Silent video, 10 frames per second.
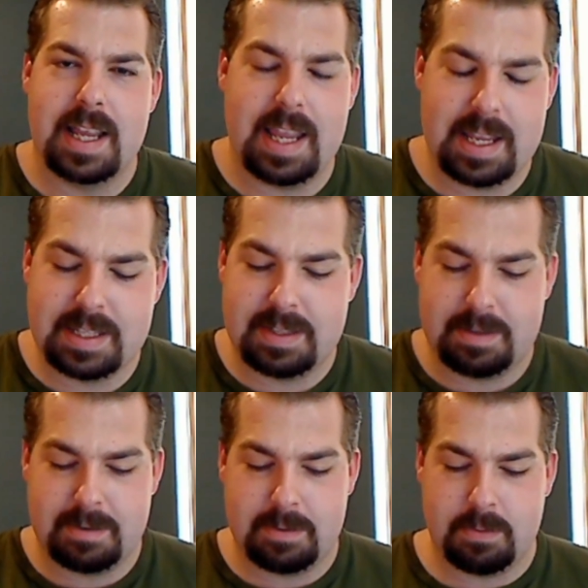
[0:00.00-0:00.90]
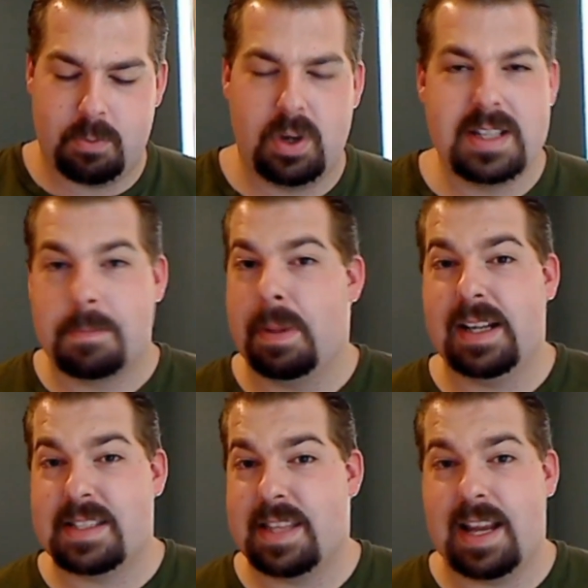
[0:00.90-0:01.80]
is one of the
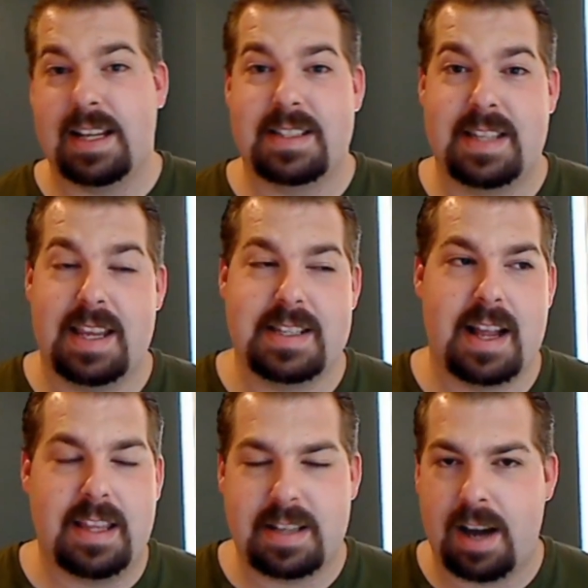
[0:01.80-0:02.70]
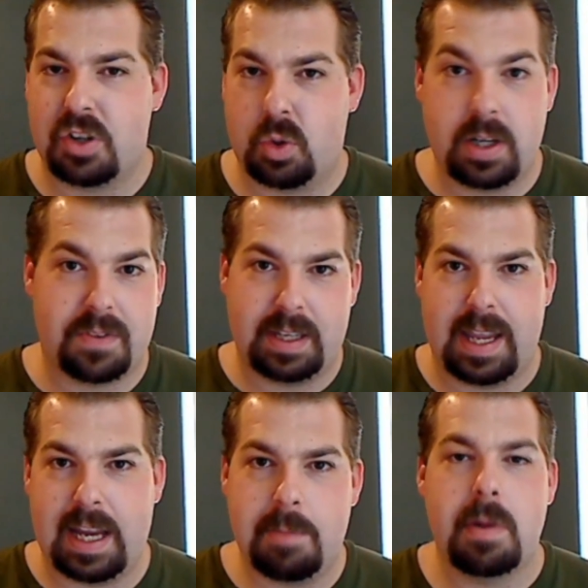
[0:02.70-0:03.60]
biggest things is not the title screen of the
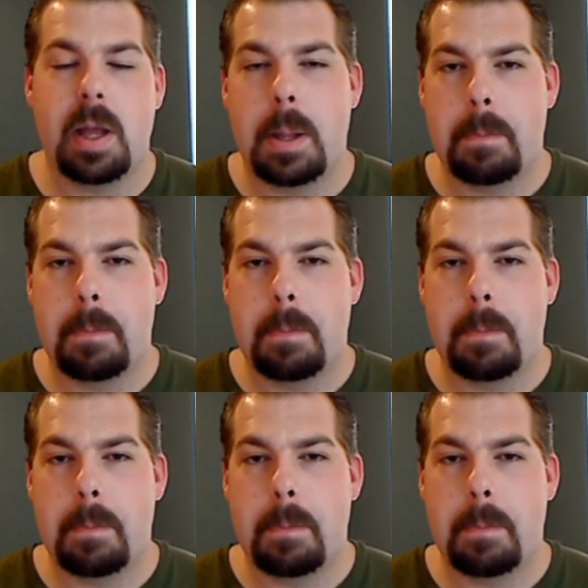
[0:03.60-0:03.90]
game,